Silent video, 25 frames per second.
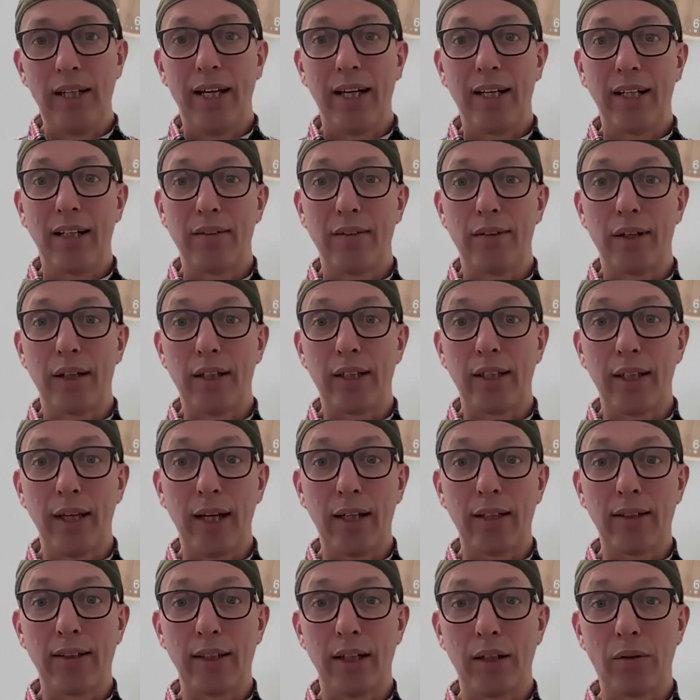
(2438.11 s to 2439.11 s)
And if I
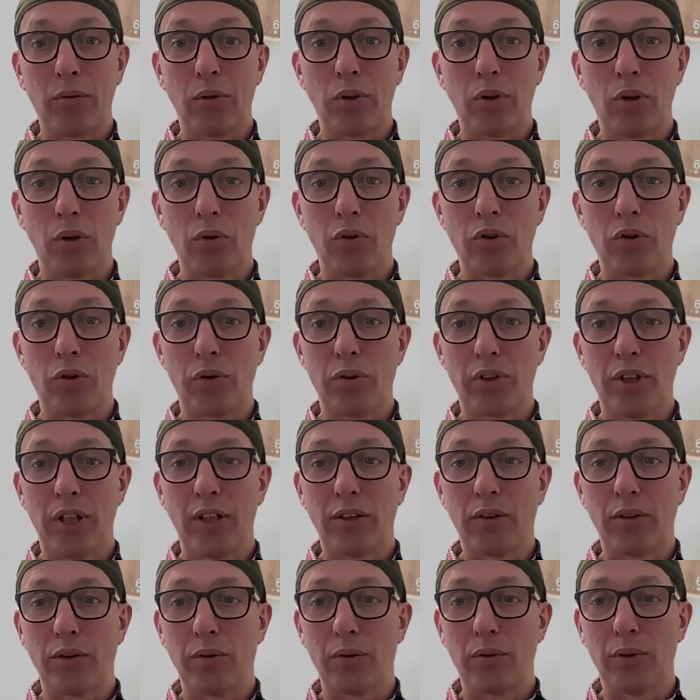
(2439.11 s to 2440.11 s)
can't, I will also
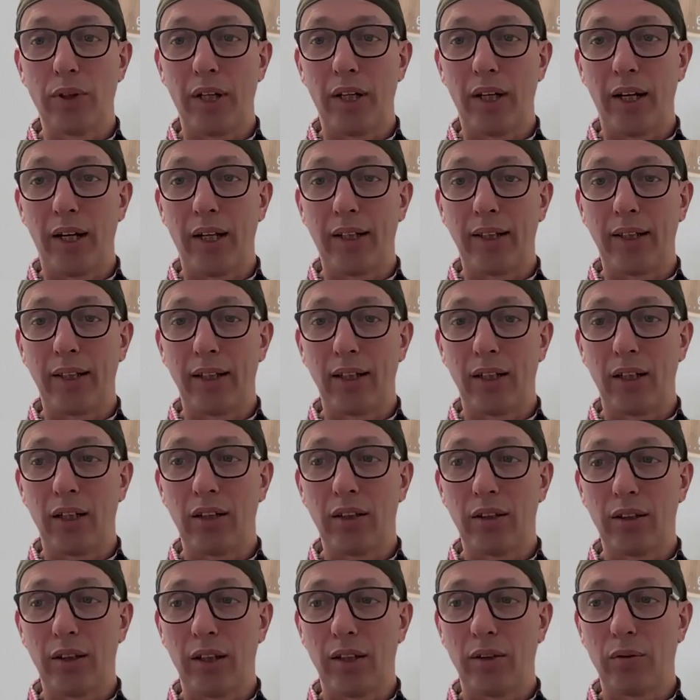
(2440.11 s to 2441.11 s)
tell you that I
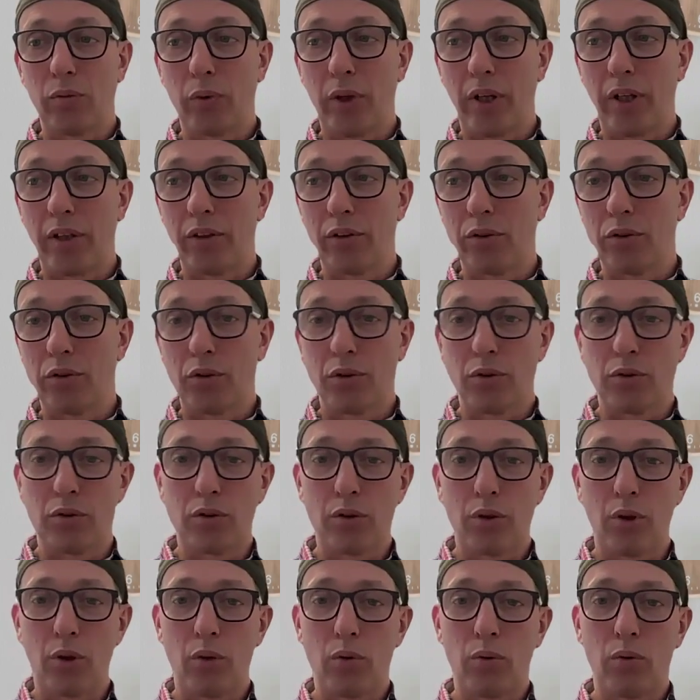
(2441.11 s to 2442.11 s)
cannot and where you
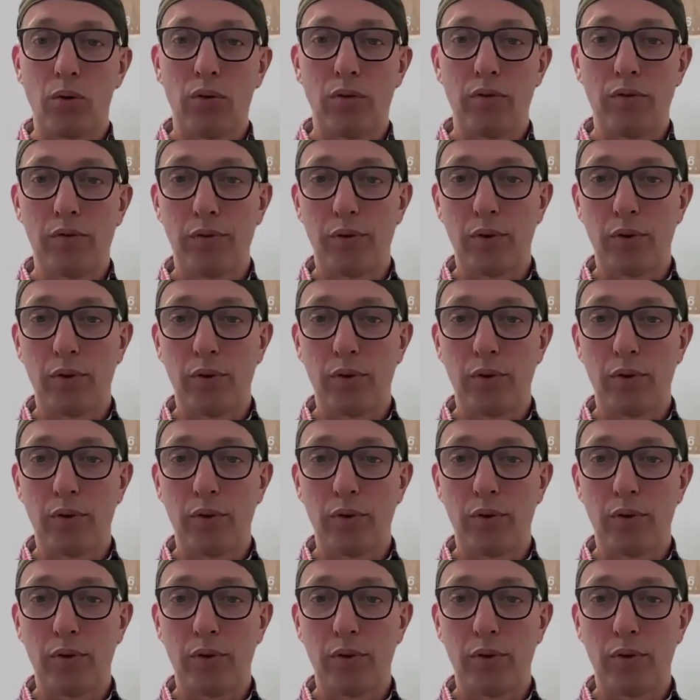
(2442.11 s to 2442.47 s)
should go